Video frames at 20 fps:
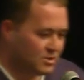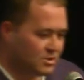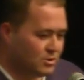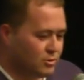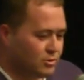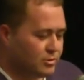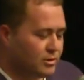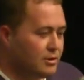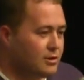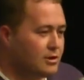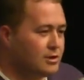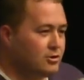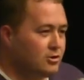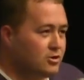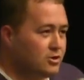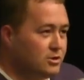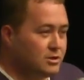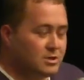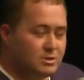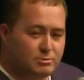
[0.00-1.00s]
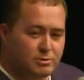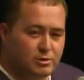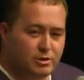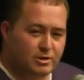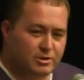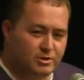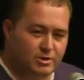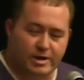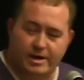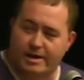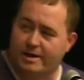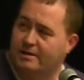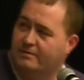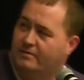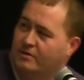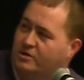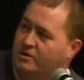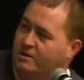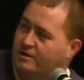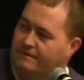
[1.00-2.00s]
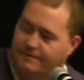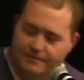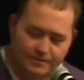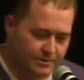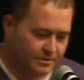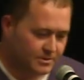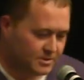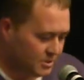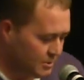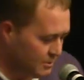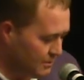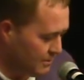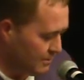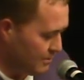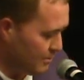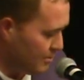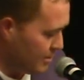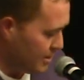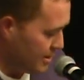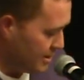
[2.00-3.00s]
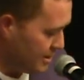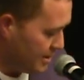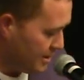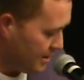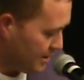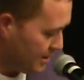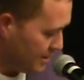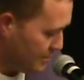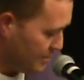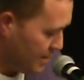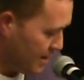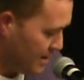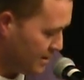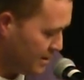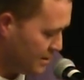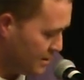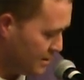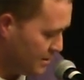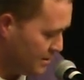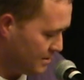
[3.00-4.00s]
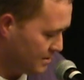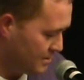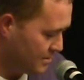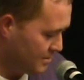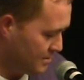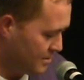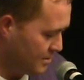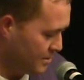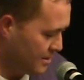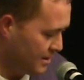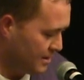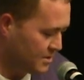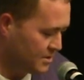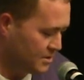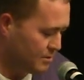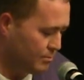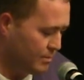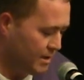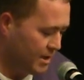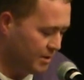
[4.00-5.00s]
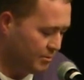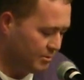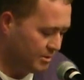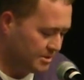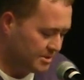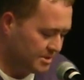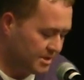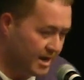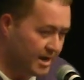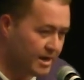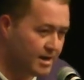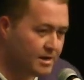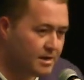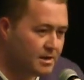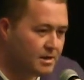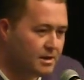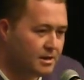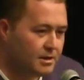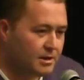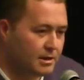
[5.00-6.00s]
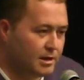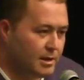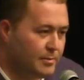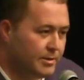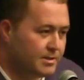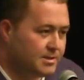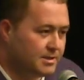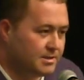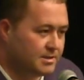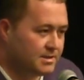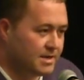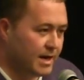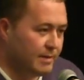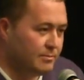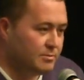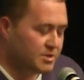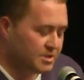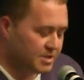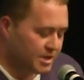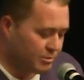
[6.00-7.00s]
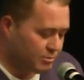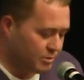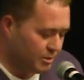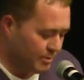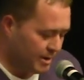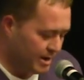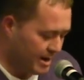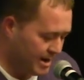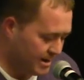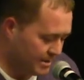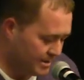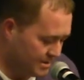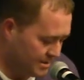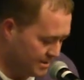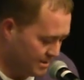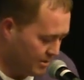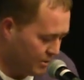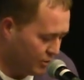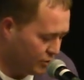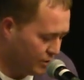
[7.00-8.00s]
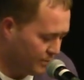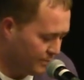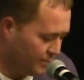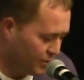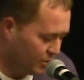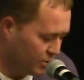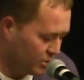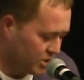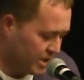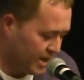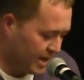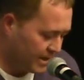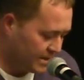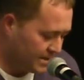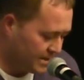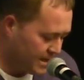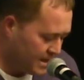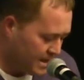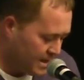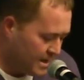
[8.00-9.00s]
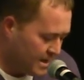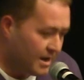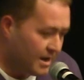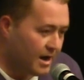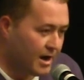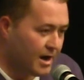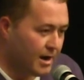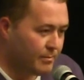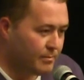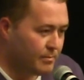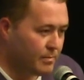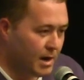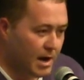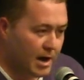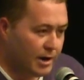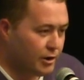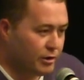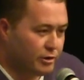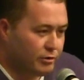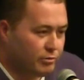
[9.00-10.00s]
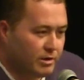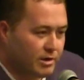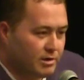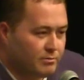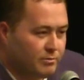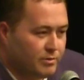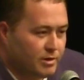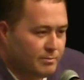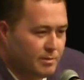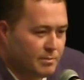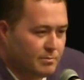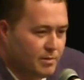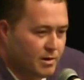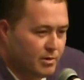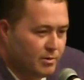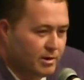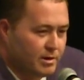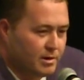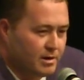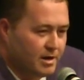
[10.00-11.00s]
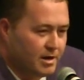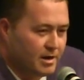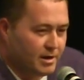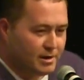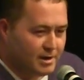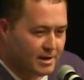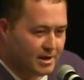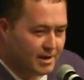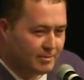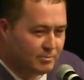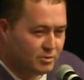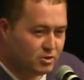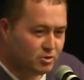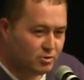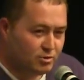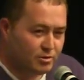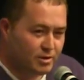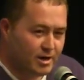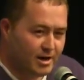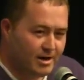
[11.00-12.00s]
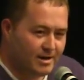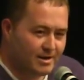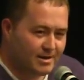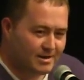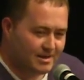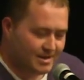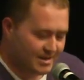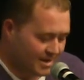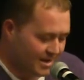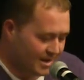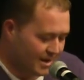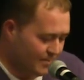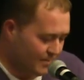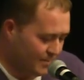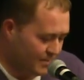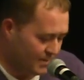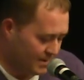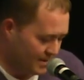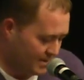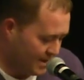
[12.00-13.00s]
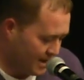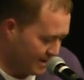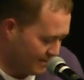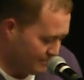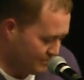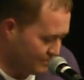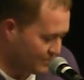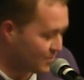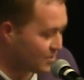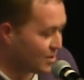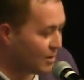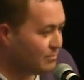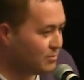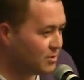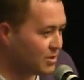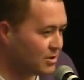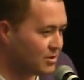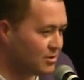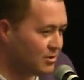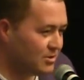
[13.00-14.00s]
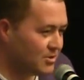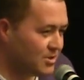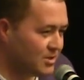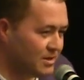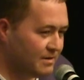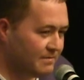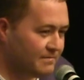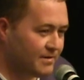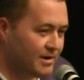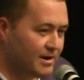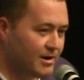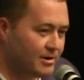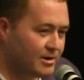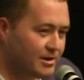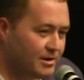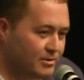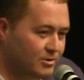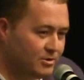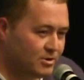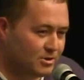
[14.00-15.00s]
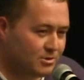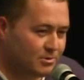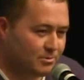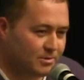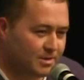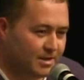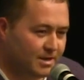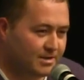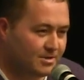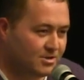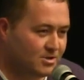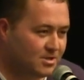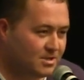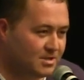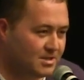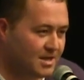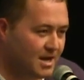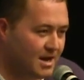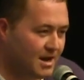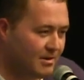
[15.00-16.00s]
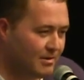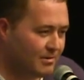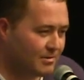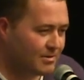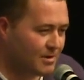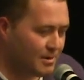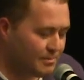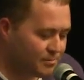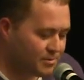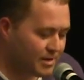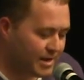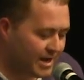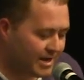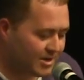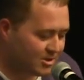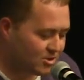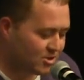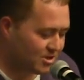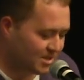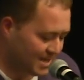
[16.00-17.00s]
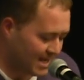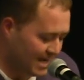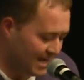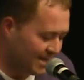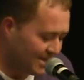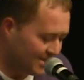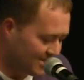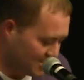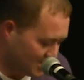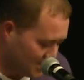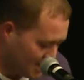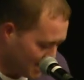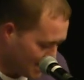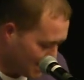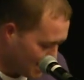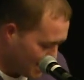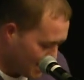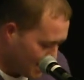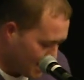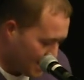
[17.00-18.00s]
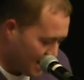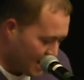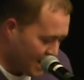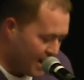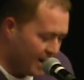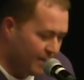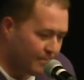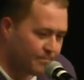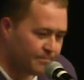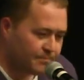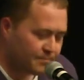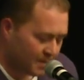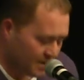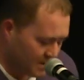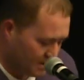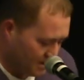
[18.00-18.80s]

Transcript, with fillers: so conclusions, we're going to do it individually. For So one of the, the main things for me was uh, the limited time scale that we had on the project. Um, another week would have been brilliant, and I'm sure that um, that comes across in every archaeological dig, just that couple of extra days. Um,